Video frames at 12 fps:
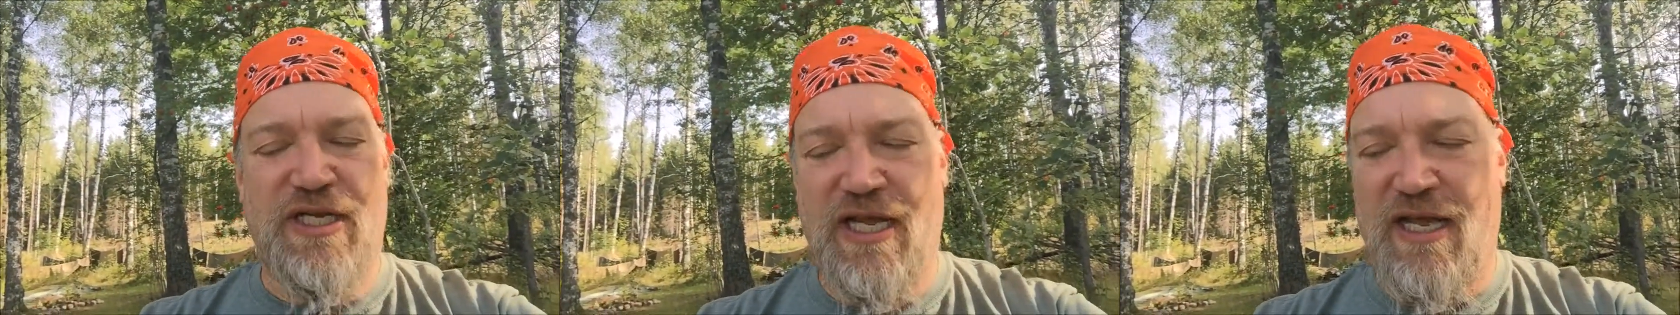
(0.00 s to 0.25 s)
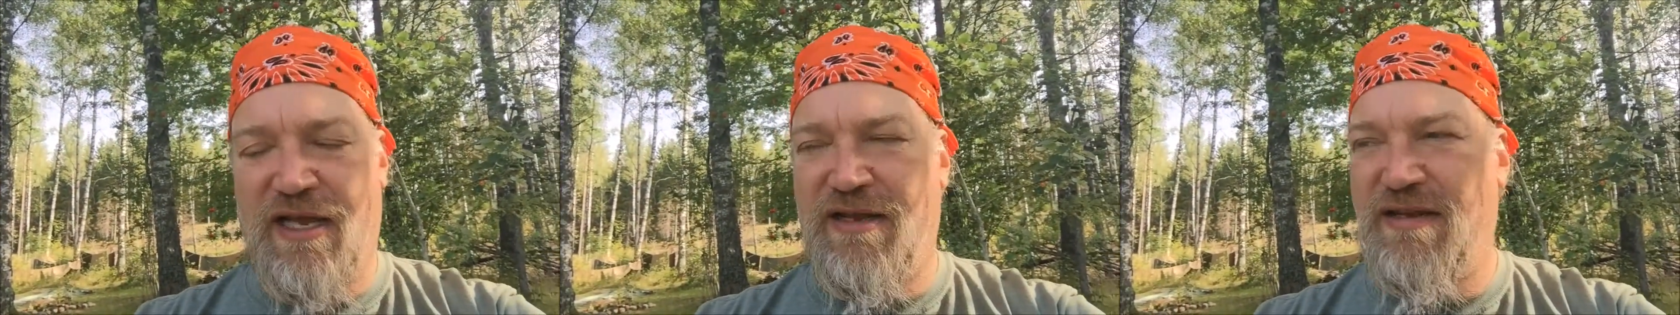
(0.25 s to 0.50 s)

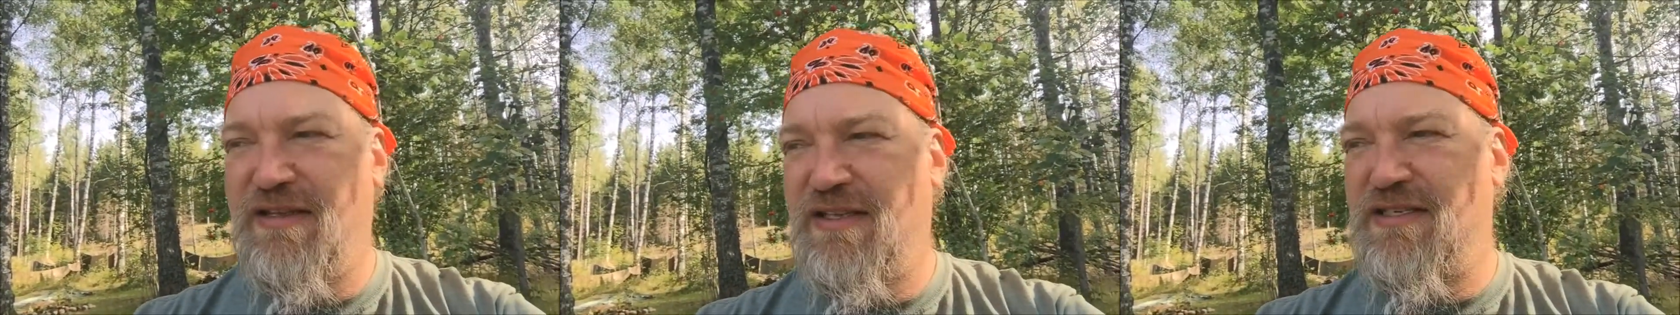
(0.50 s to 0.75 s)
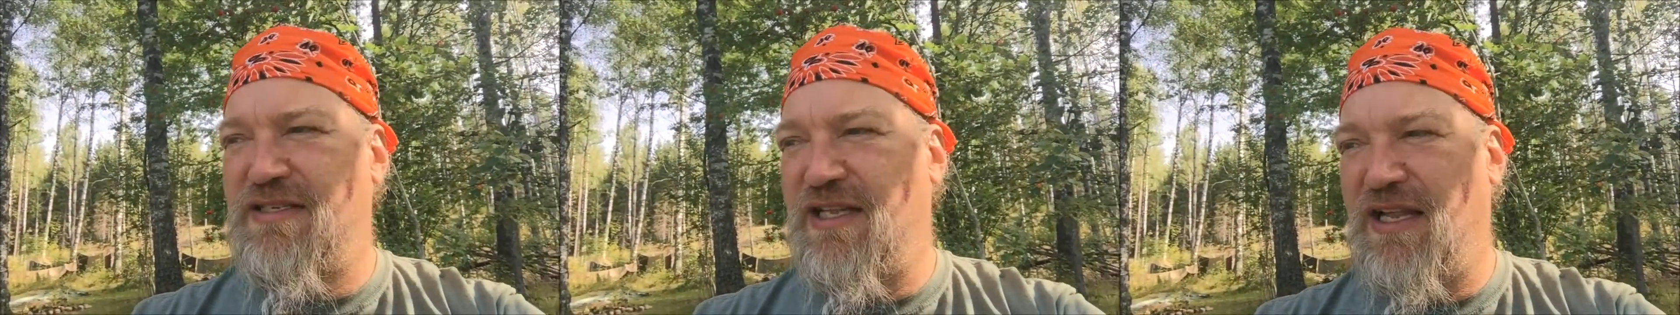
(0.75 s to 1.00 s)
She had
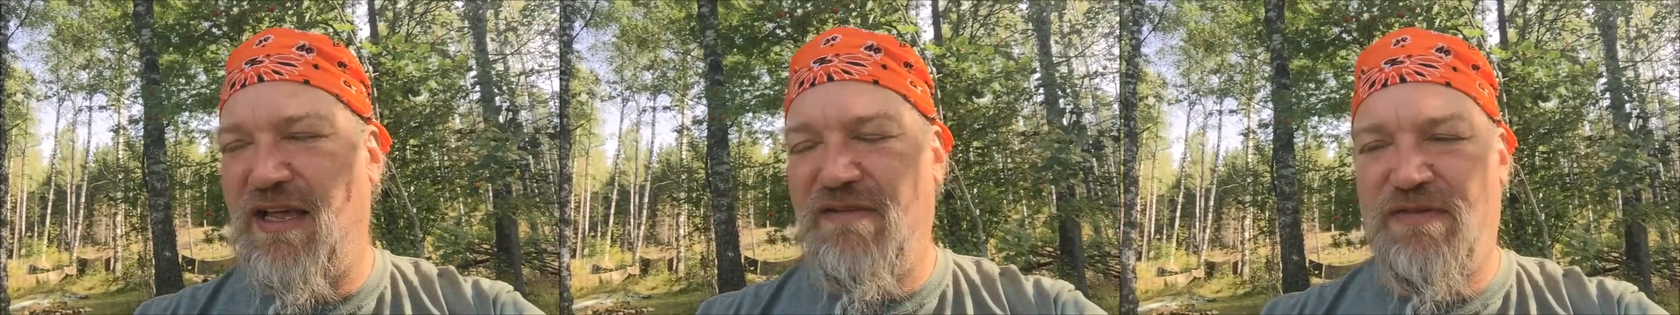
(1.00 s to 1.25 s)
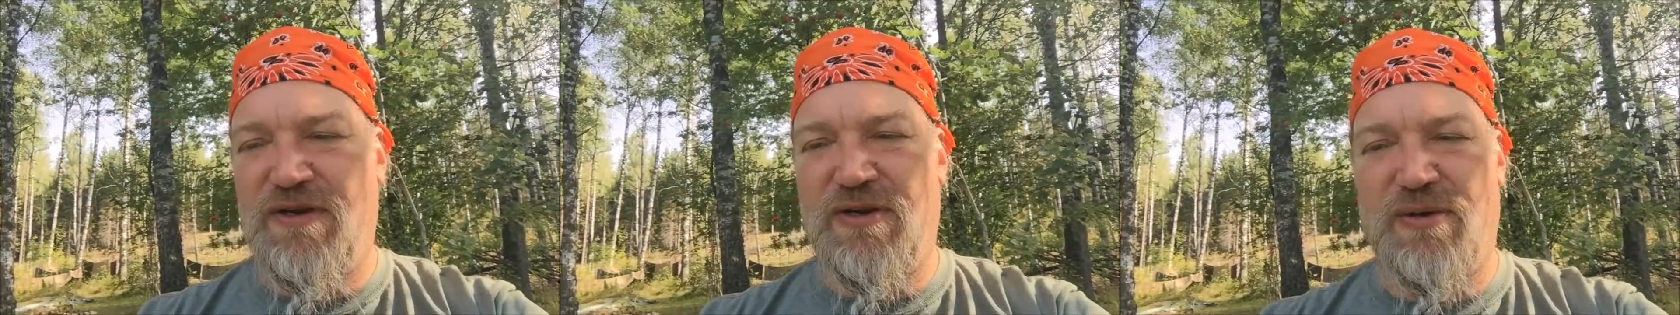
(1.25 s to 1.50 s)
this
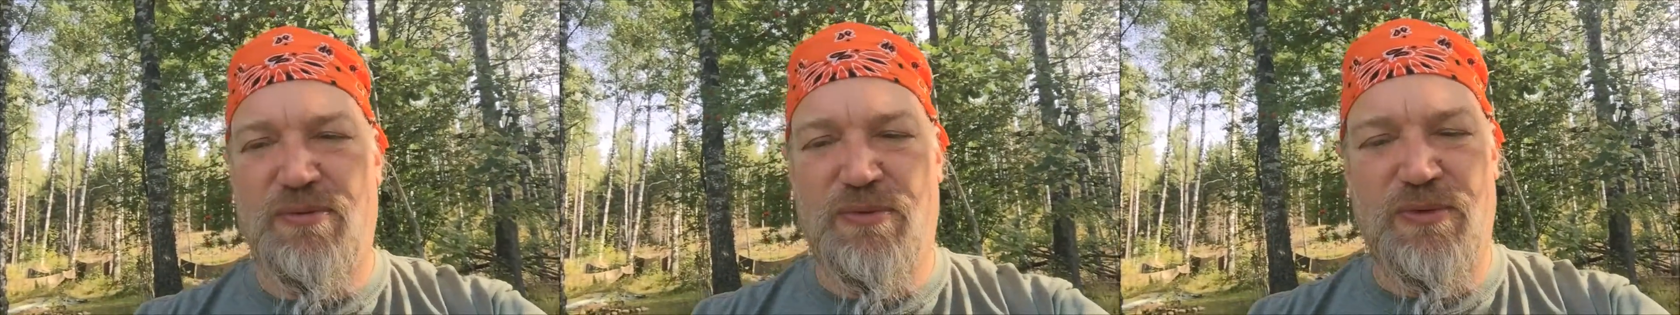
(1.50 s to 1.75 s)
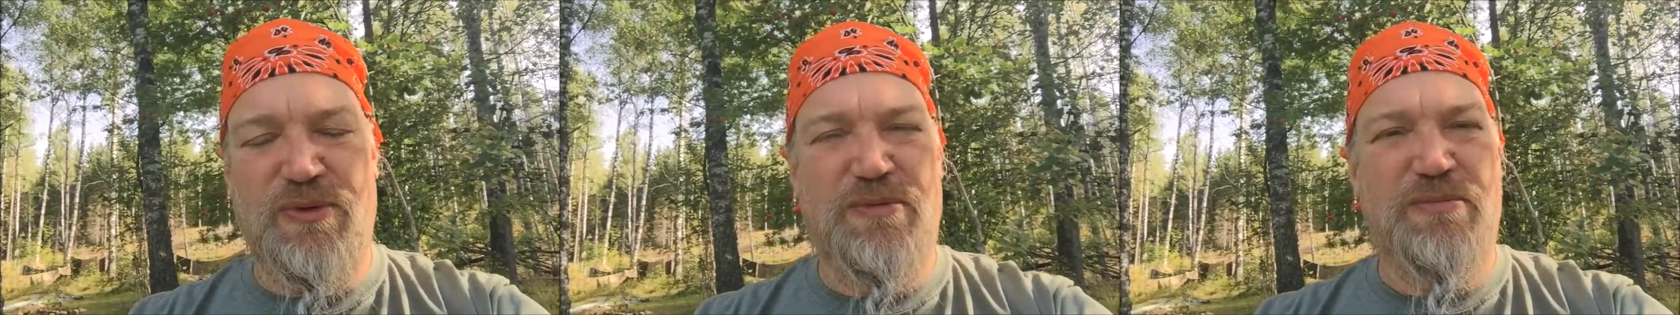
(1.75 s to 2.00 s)
life in her
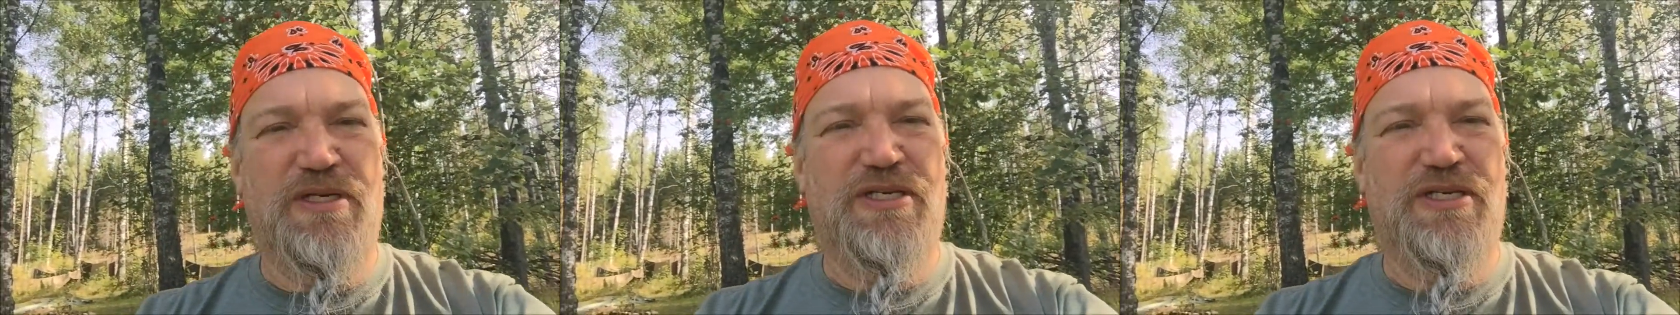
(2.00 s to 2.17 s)
womb,